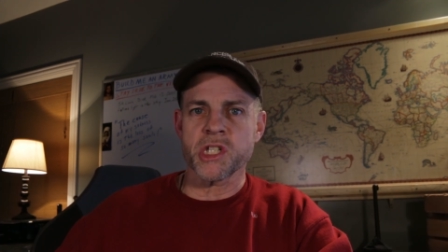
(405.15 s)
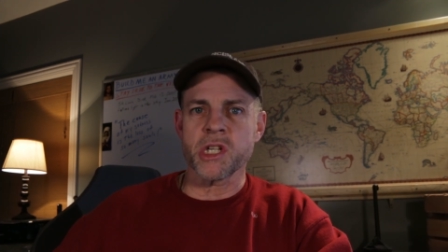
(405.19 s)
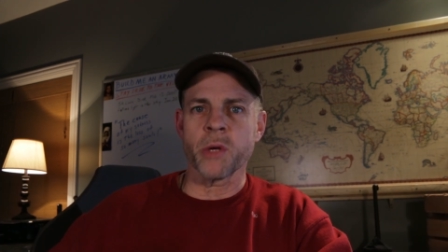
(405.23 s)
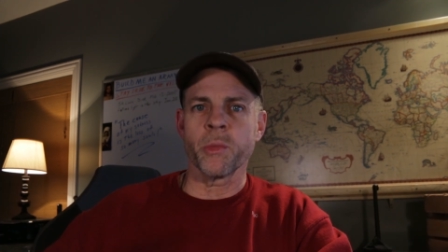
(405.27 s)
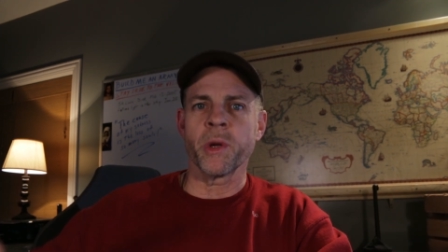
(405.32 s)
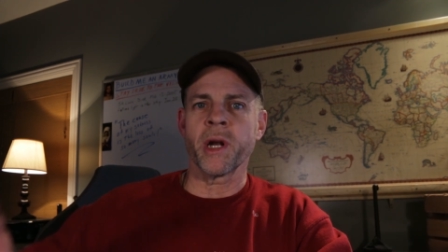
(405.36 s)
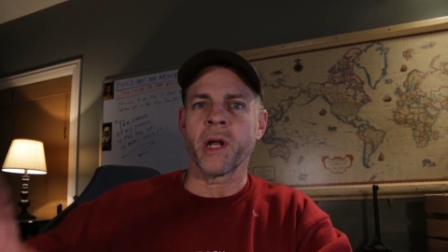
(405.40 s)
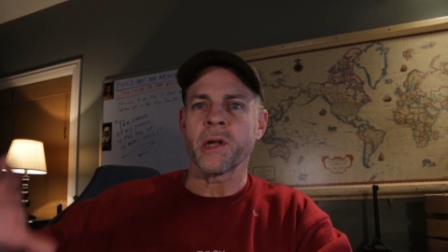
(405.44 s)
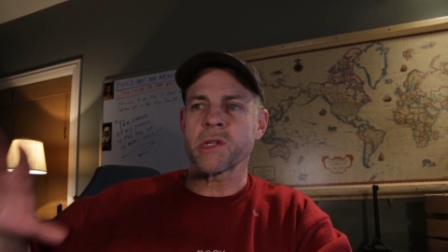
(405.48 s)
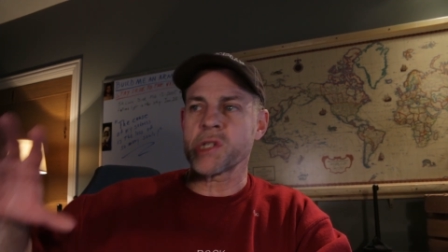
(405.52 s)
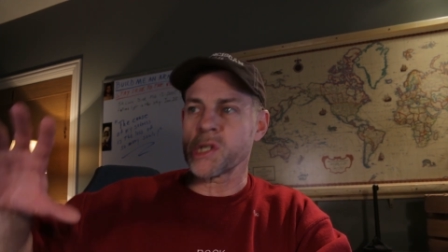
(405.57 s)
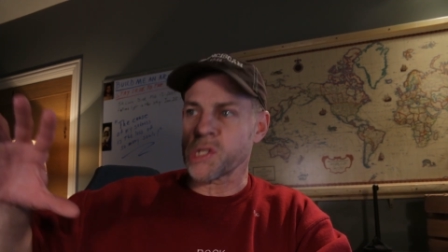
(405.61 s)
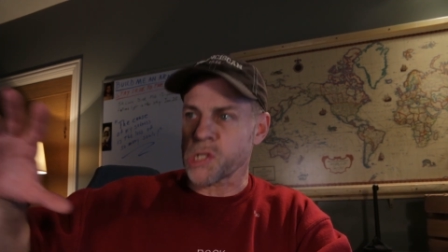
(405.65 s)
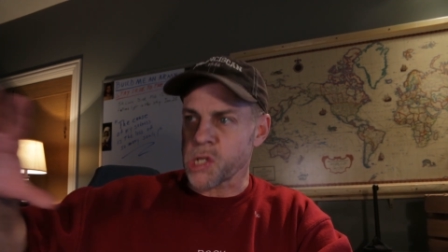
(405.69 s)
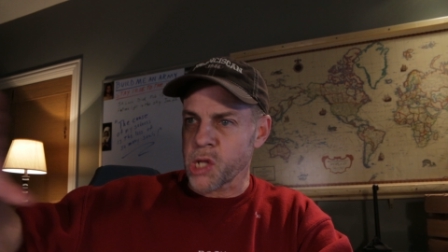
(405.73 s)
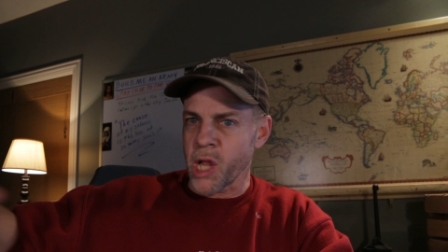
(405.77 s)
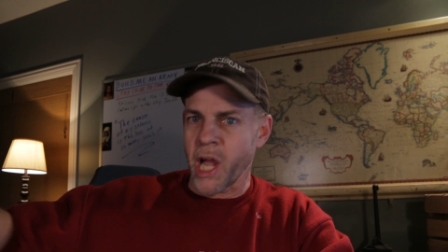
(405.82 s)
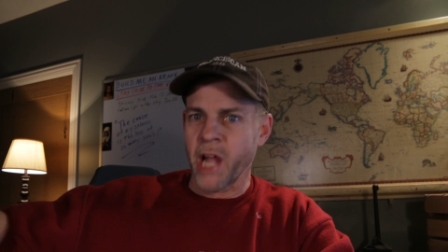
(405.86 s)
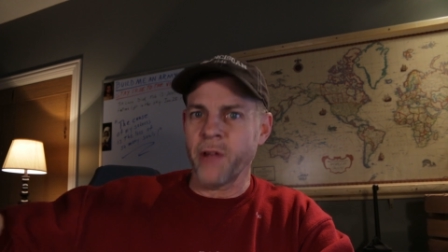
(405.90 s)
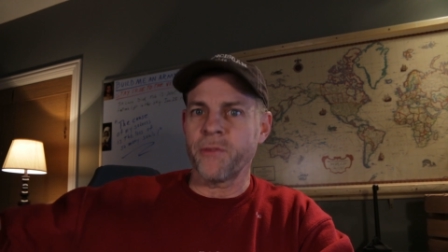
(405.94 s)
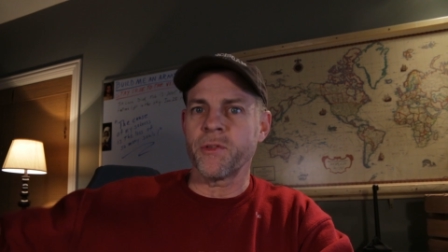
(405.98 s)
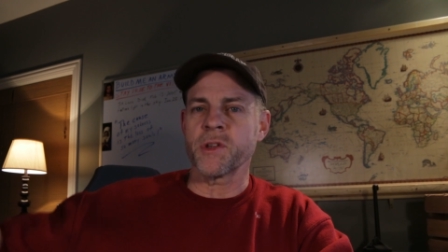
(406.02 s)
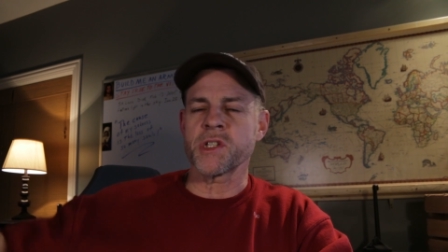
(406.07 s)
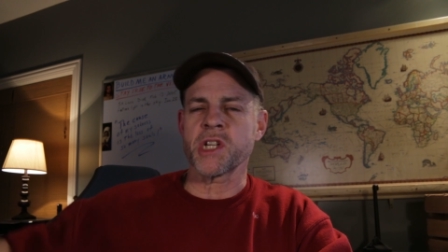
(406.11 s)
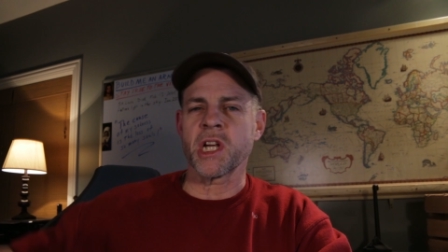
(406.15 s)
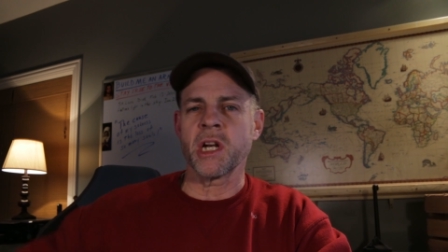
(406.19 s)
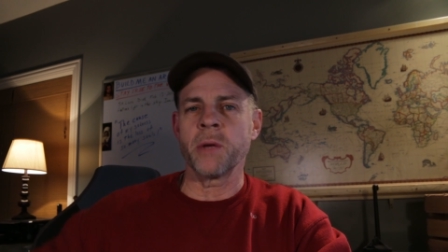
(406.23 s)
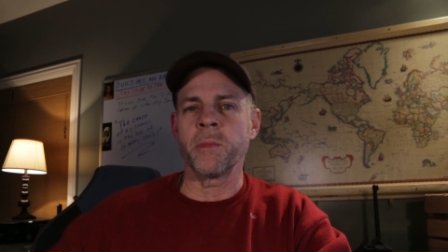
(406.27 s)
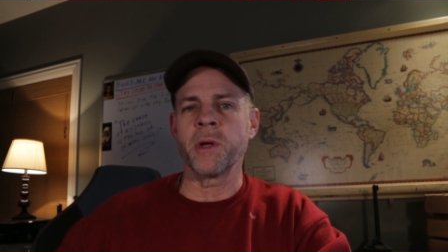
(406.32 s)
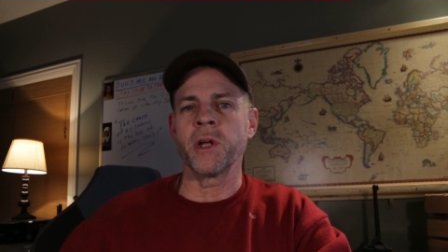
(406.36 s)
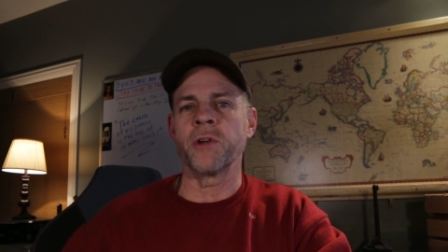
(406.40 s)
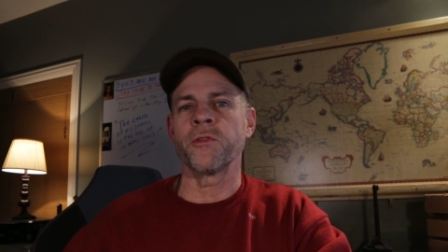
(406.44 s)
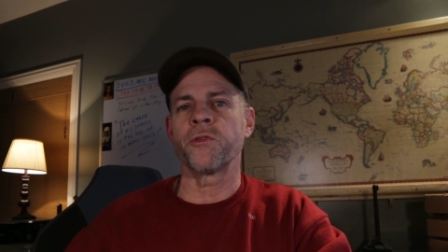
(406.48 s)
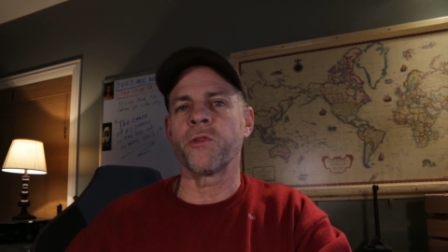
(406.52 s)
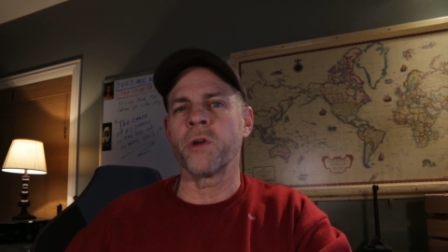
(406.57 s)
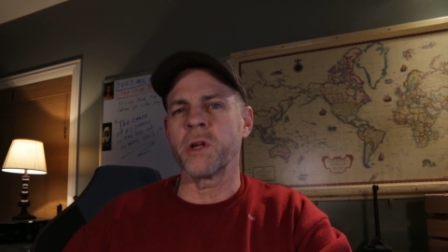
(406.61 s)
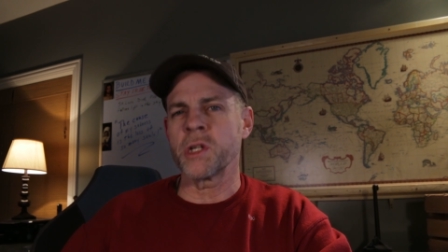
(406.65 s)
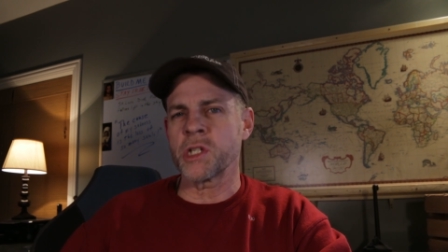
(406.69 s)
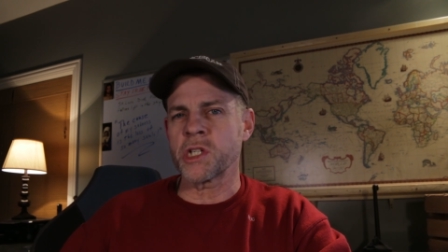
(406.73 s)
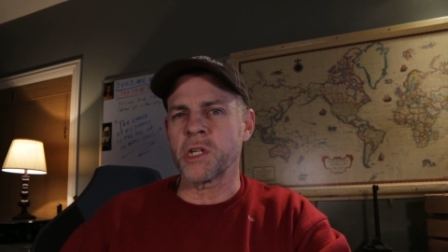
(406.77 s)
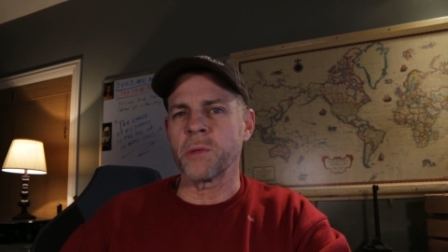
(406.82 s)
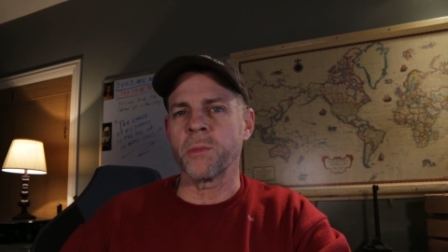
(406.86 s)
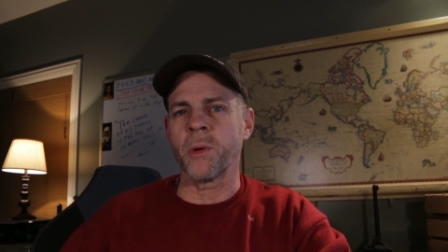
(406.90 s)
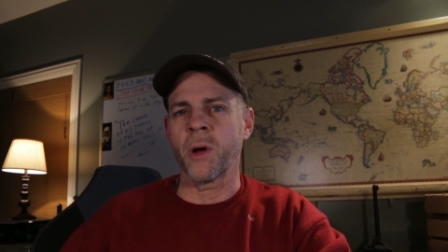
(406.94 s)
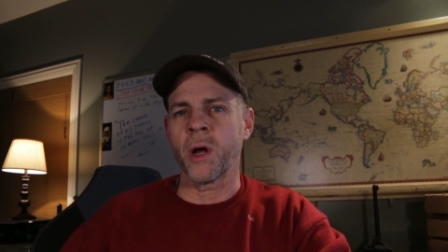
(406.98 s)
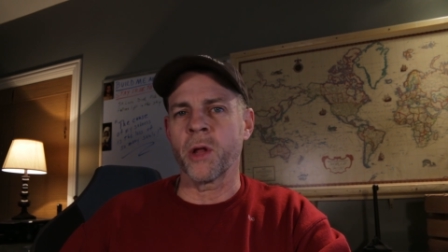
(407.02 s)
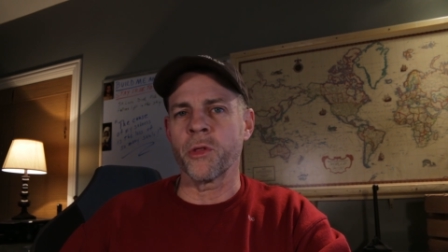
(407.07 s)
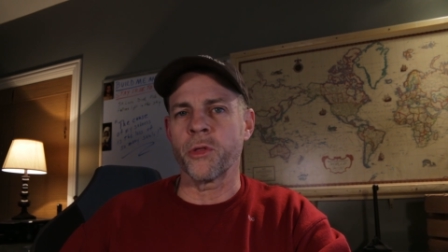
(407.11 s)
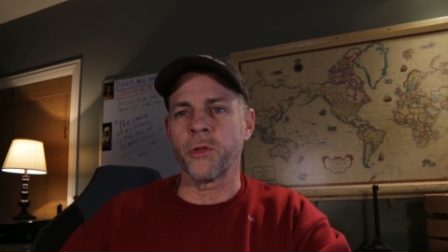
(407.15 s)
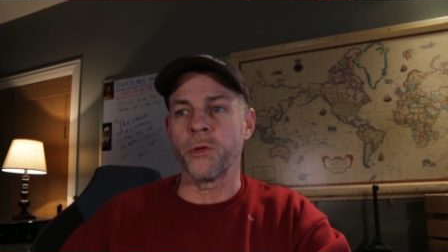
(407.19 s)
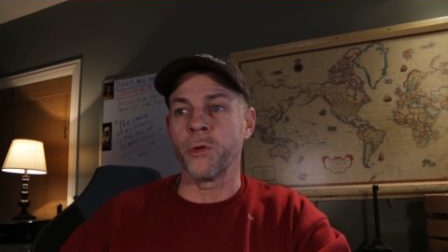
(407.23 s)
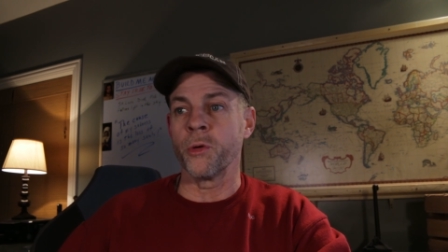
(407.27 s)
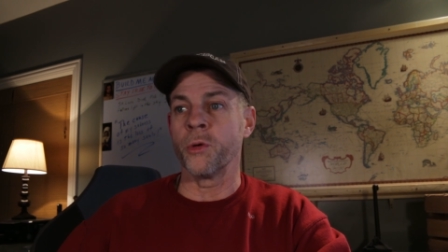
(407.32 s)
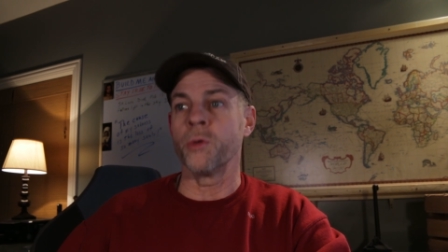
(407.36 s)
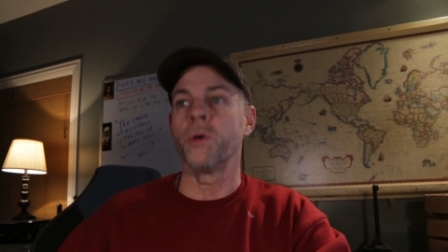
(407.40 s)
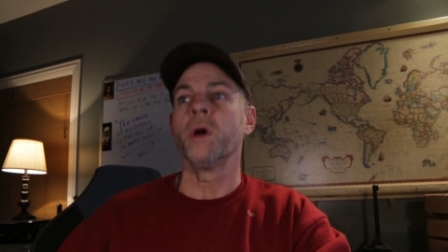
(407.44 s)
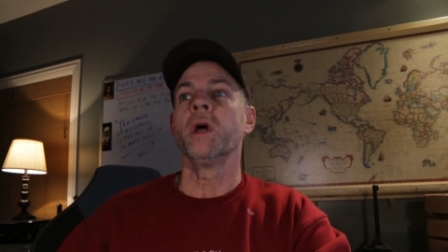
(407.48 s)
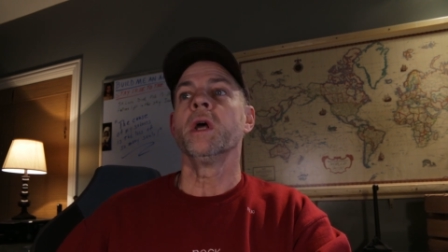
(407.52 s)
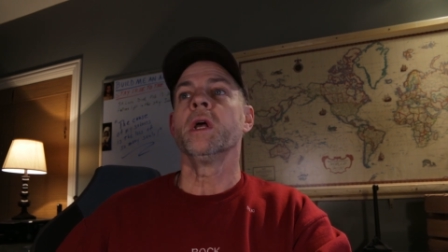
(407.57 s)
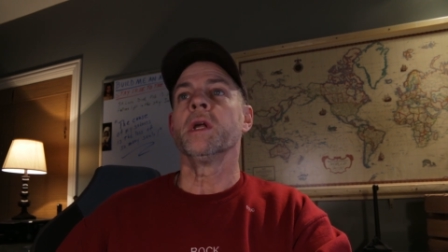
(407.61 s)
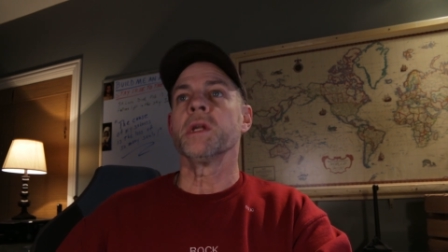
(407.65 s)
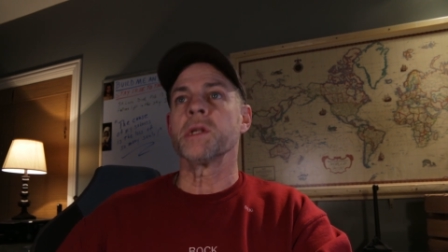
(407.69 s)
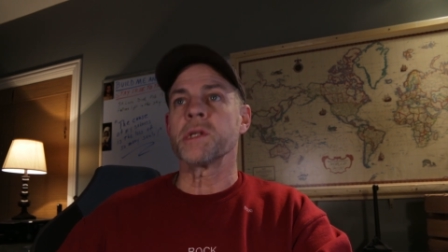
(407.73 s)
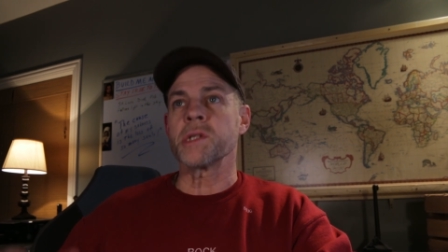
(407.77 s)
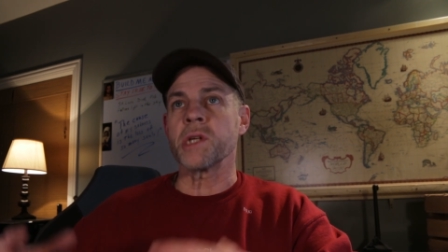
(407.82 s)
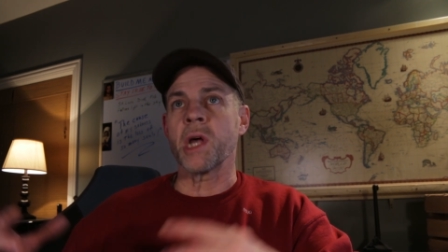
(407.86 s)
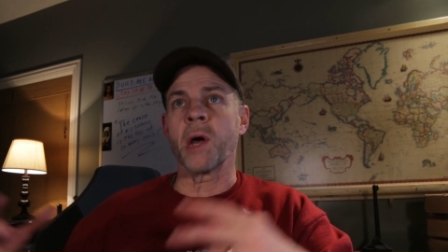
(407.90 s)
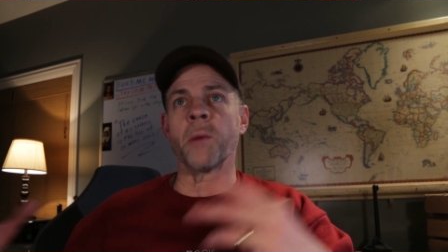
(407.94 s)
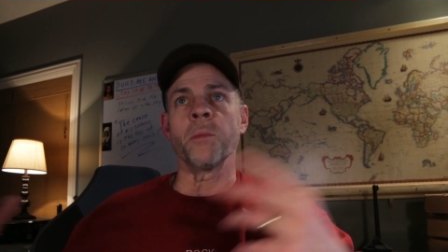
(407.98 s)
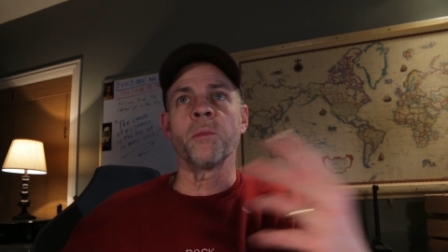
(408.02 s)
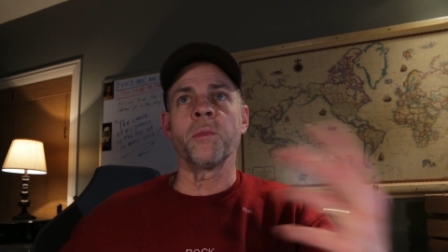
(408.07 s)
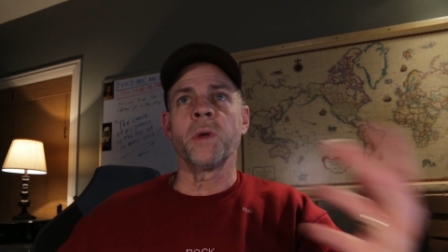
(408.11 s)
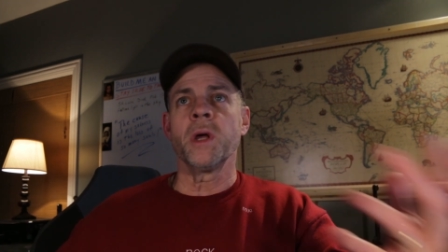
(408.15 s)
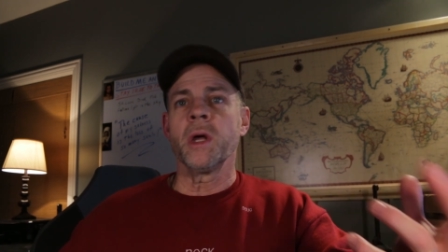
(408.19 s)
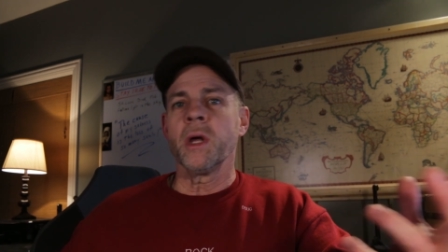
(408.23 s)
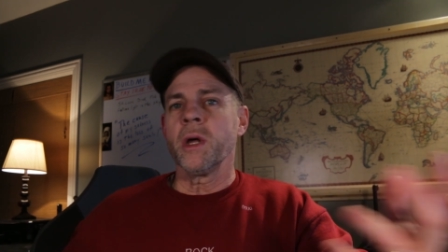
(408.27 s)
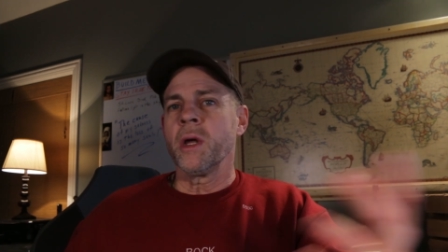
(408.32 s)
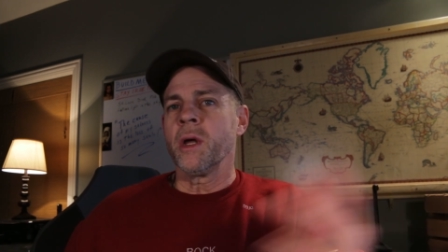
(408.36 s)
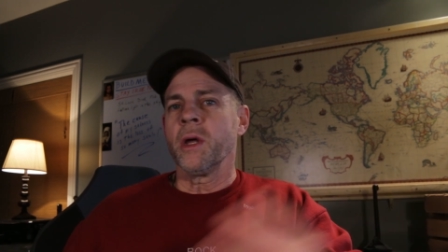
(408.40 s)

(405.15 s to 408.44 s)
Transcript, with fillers: Someone else's life is going to be infringed upon through some